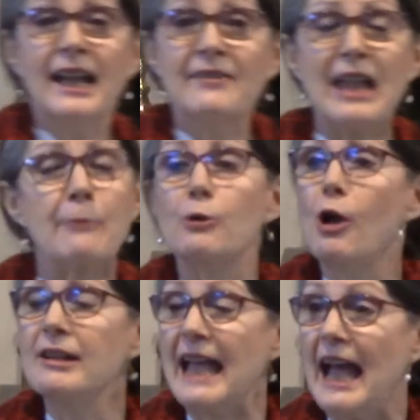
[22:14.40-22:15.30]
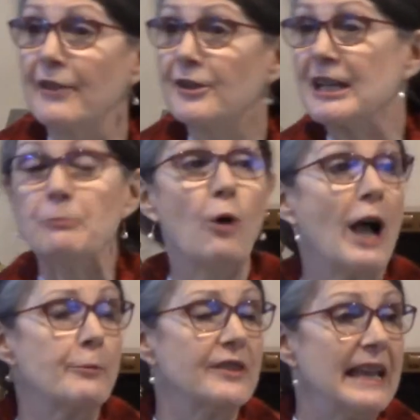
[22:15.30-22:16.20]
They were all gathered, and
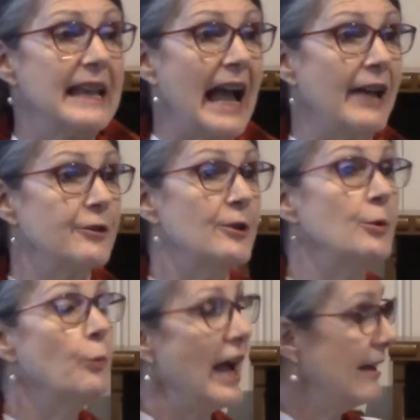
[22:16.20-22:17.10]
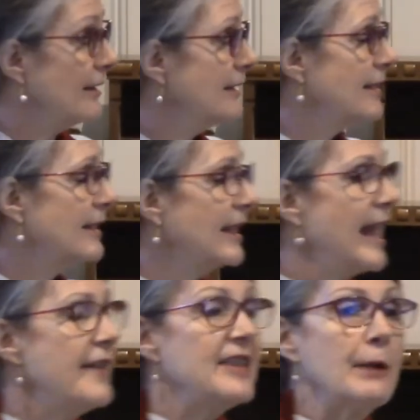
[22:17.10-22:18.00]
why were they gathered? Well,
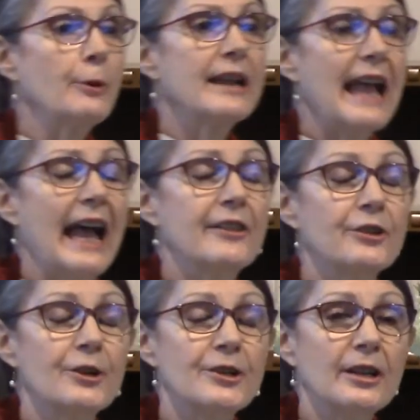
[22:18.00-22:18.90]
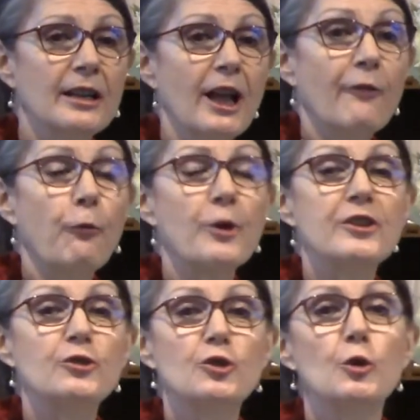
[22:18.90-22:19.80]
they were gathered for
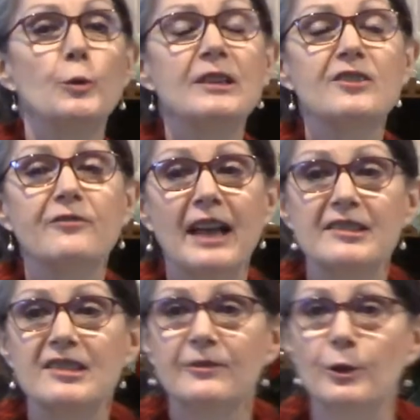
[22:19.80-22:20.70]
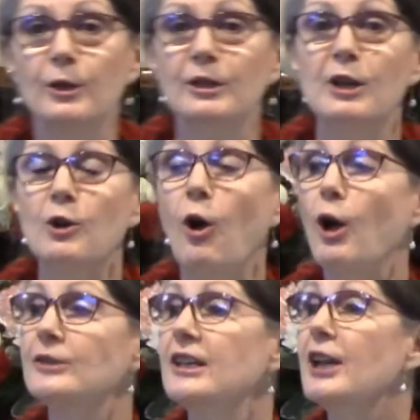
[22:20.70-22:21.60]
the Jewish festival
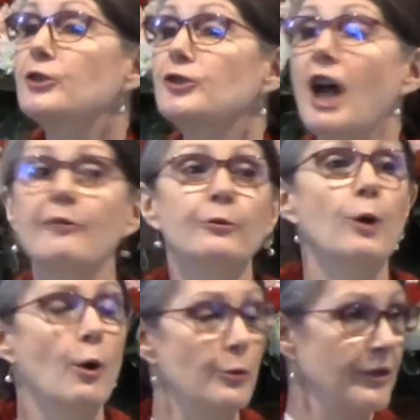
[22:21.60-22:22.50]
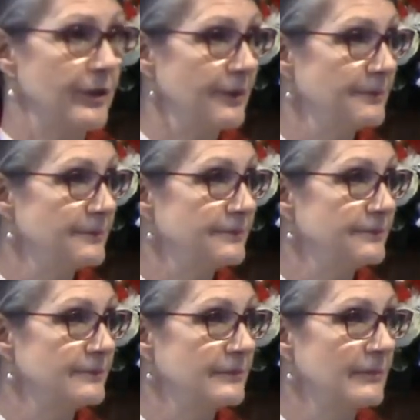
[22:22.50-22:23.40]
called Shavuot,
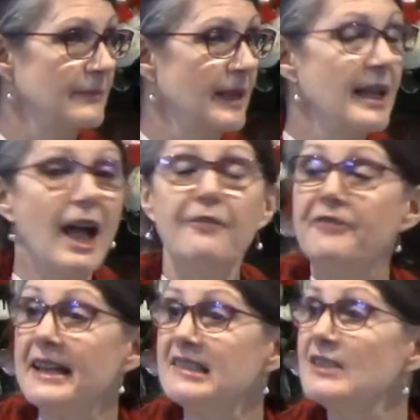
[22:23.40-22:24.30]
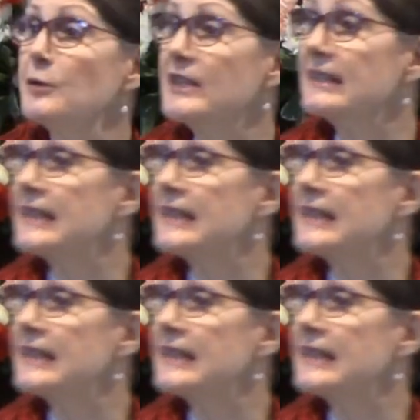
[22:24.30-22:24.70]
a festival that